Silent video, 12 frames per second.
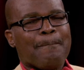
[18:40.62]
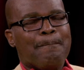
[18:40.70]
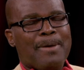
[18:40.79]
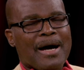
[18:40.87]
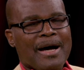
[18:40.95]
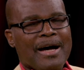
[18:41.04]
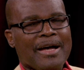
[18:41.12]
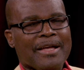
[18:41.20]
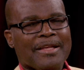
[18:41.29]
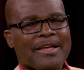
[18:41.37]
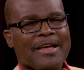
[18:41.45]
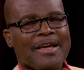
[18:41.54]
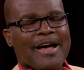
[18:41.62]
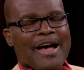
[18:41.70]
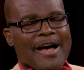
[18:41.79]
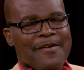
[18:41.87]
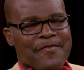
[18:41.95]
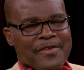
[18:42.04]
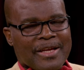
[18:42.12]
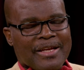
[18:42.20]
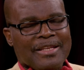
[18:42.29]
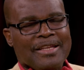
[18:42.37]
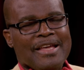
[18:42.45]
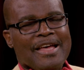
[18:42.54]
by
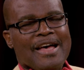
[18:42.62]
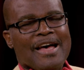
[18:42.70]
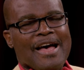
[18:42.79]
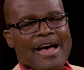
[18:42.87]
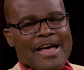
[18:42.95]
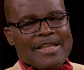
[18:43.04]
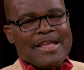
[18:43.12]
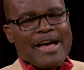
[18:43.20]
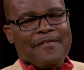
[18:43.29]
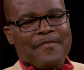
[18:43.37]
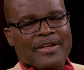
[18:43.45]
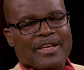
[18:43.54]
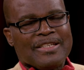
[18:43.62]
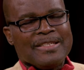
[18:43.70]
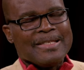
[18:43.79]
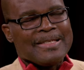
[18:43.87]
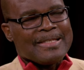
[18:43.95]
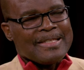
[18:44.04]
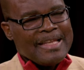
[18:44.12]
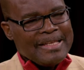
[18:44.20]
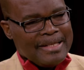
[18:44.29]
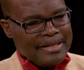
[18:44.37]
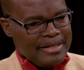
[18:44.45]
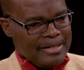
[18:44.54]
African and African
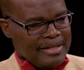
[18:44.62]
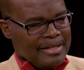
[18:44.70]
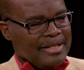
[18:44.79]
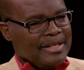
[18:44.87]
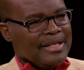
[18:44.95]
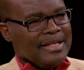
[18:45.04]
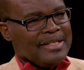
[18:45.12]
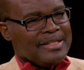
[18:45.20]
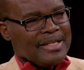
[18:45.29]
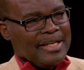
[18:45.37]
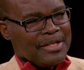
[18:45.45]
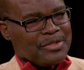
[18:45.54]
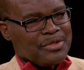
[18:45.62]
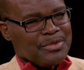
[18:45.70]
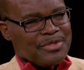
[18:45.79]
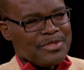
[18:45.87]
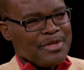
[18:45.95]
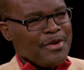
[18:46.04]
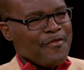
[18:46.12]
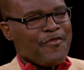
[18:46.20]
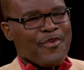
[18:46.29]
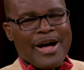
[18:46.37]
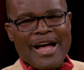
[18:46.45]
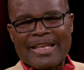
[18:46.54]
descended intellectuals
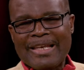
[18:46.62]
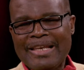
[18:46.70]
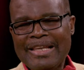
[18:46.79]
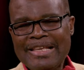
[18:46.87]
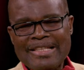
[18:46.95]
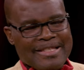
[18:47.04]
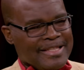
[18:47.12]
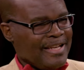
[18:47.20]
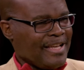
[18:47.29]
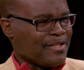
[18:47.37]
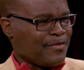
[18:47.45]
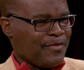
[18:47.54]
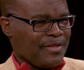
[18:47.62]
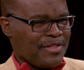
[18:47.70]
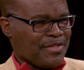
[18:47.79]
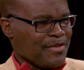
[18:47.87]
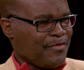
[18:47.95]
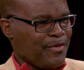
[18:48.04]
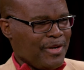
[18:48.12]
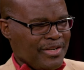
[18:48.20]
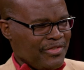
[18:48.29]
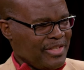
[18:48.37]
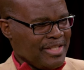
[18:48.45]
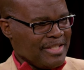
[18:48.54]
for at least the last three, four
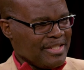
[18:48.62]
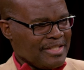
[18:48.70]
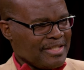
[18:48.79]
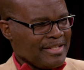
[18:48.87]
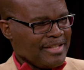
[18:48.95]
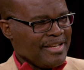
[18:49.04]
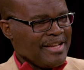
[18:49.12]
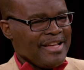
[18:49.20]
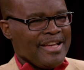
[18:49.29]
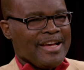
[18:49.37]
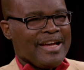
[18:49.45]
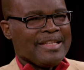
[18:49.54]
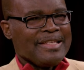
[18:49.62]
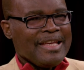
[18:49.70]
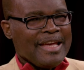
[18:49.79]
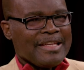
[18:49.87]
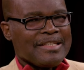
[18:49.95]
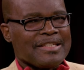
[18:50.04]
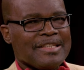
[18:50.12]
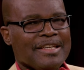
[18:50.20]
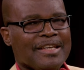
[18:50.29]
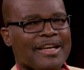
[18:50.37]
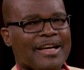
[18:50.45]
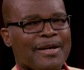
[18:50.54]
hundred years. And yet,
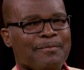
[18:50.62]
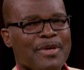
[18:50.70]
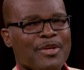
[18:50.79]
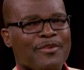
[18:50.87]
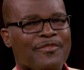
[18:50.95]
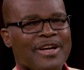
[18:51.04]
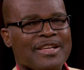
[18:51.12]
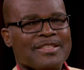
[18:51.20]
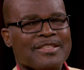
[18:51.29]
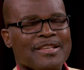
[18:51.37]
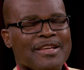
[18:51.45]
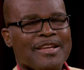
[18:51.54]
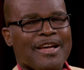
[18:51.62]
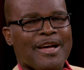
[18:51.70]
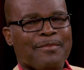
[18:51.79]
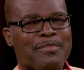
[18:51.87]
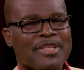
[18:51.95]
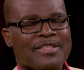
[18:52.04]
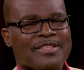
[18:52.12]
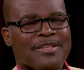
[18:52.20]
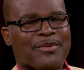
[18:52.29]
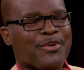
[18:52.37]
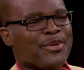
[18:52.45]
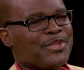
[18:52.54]
uh, many of us are busy
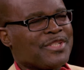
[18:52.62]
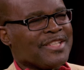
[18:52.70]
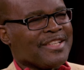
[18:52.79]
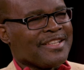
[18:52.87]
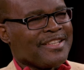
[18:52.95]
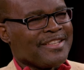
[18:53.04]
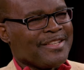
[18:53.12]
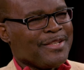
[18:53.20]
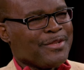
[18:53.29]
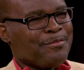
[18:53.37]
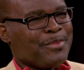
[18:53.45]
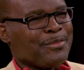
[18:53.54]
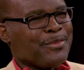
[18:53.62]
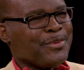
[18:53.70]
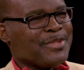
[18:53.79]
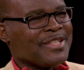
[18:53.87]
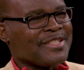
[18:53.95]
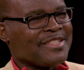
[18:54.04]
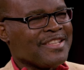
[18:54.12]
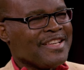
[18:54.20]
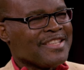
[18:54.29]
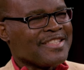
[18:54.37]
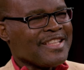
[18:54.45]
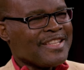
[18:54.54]
courting you know, people who just
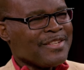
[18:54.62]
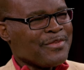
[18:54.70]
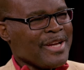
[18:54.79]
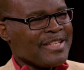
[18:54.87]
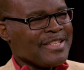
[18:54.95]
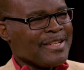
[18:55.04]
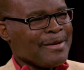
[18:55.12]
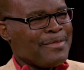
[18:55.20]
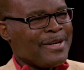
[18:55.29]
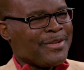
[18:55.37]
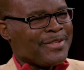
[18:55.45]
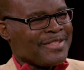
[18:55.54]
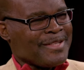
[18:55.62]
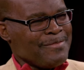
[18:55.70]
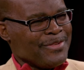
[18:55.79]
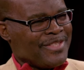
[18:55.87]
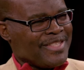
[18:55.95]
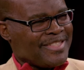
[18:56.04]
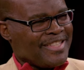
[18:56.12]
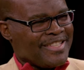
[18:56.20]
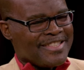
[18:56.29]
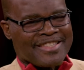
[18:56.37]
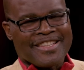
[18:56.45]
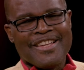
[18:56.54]
started writing about some of these
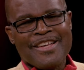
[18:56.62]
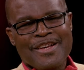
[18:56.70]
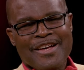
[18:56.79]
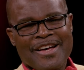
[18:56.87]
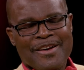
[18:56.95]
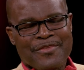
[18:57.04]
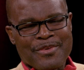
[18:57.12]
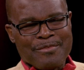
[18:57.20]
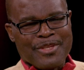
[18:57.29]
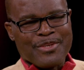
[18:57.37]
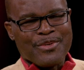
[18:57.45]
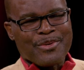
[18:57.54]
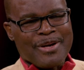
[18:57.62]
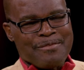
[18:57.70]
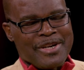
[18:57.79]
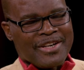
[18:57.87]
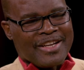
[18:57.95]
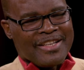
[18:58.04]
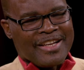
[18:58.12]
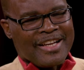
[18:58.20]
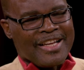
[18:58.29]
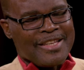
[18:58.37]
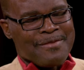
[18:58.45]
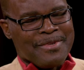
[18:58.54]
things uh, from the Euro-American
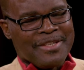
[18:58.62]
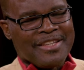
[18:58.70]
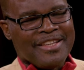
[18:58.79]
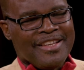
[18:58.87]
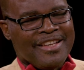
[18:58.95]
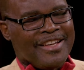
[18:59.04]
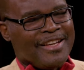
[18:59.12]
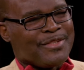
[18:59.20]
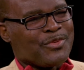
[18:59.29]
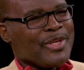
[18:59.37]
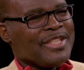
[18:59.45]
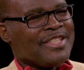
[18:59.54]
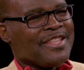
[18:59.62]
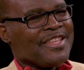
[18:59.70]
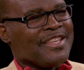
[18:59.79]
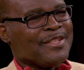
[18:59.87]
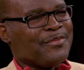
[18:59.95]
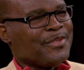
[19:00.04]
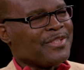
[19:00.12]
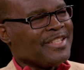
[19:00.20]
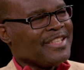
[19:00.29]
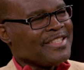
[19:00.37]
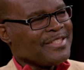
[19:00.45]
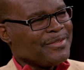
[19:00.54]
Academy uh, 20, 30, 40
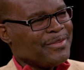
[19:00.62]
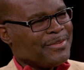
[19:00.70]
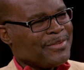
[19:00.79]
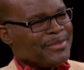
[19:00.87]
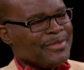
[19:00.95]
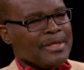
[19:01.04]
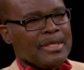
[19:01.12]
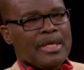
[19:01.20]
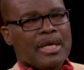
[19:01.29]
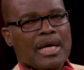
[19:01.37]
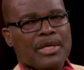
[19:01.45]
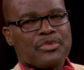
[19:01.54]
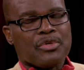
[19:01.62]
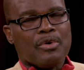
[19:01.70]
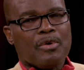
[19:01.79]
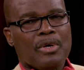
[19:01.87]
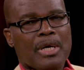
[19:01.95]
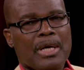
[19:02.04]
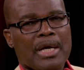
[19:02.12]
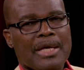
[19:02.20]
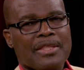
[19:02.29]
years ago. ago. Uh, so uh, I